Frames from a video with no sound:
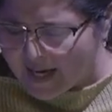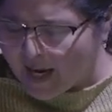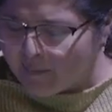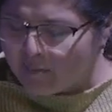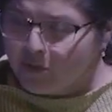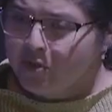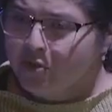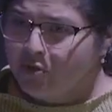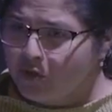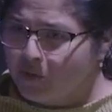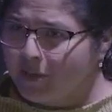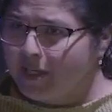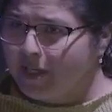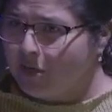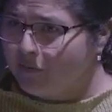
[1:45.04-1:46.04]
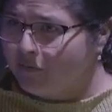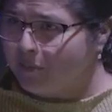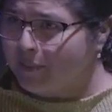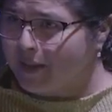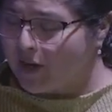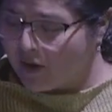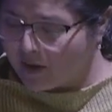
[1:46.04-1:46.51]
I'm also joining you from
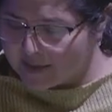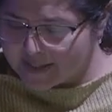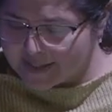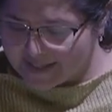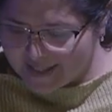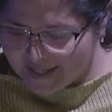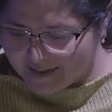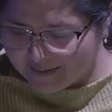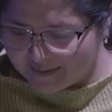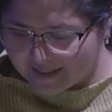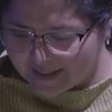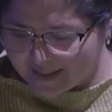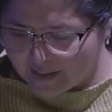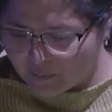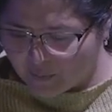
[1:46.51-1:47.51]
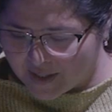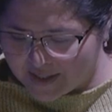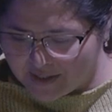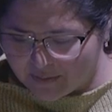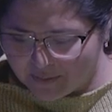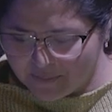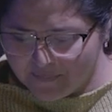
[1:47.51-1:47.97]
the Arts and Health at
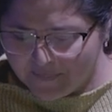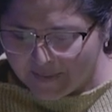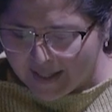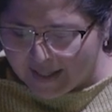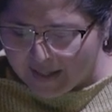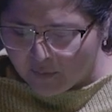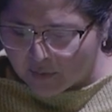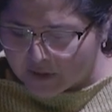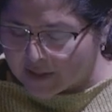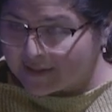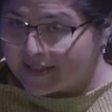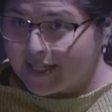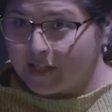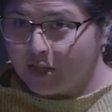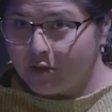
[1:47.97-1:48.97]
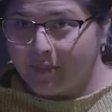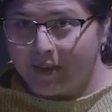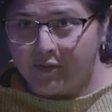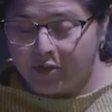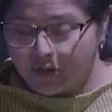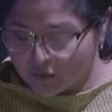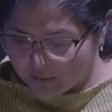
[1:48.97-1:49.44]
NYU, which I'll tell you
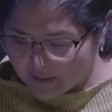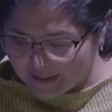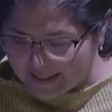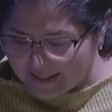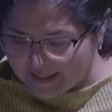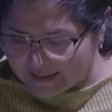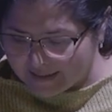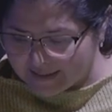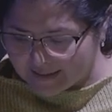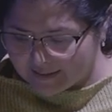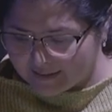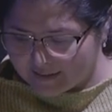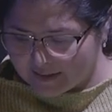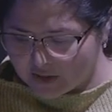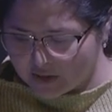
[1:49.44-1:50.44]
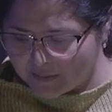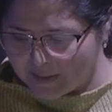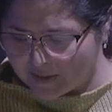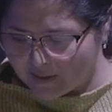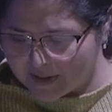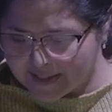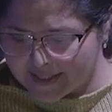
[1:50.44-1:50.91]
about shortly, and the
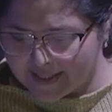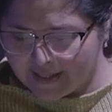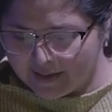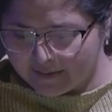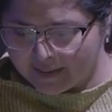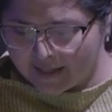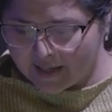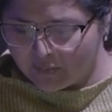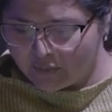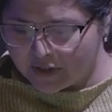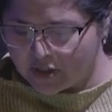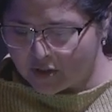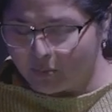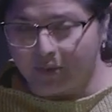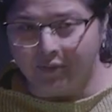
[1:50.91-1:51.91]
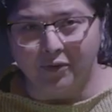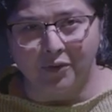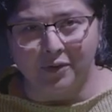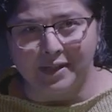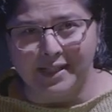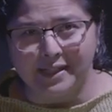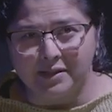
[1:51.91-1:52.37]
Jameel Arts and Health Lab, which you would have
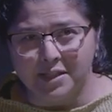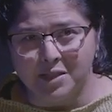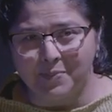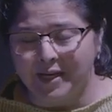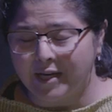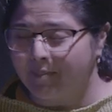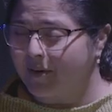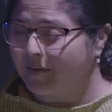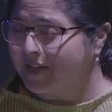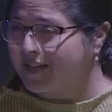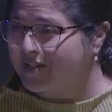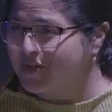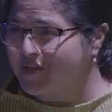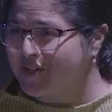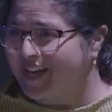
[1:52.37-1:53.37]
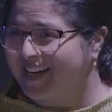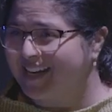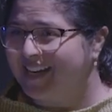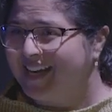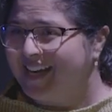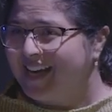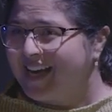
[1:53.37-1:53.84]
heard Neil speak about yesterday.
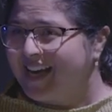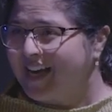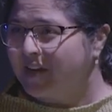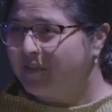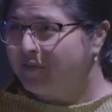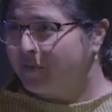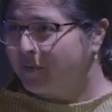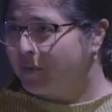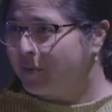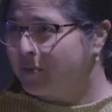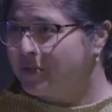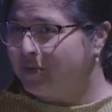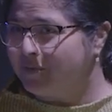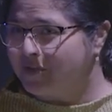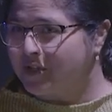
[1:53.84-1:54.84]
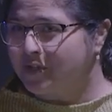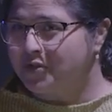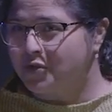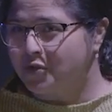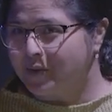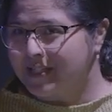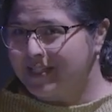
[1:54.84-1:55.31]
And for those who've
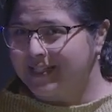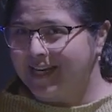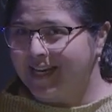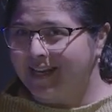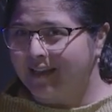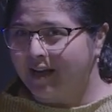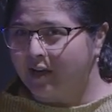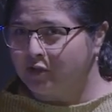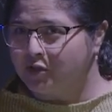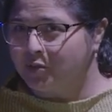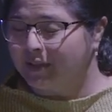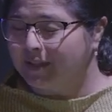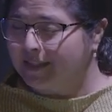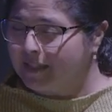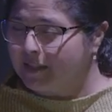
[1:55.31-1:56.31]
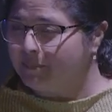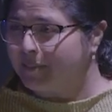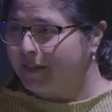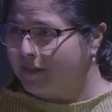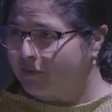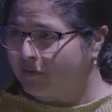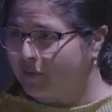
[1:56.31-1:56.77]
just joined today, I'll do a little
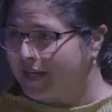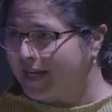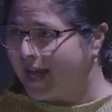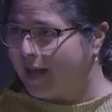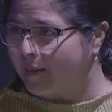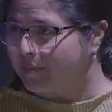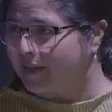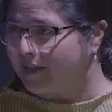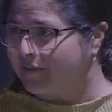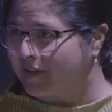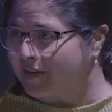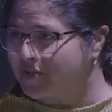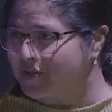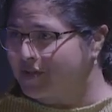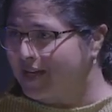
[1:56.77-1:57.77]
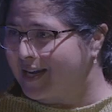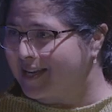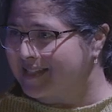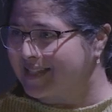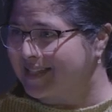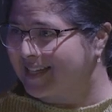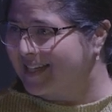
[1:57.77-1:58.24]
bit of recapping of yesterday
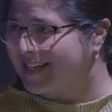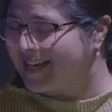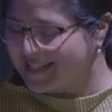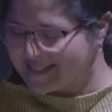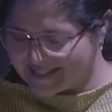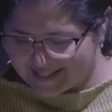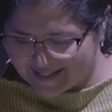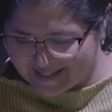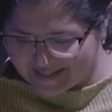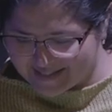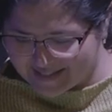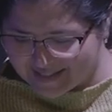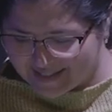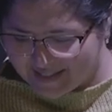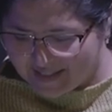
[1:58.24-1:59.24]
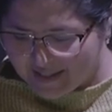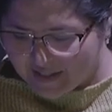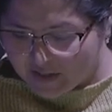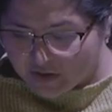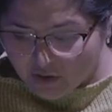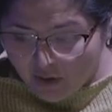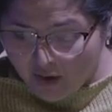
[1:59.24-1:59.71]
as it connects to this
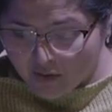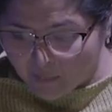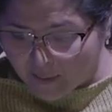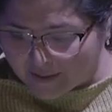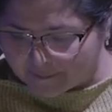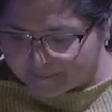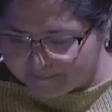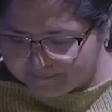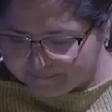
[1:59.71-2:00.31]
talk well.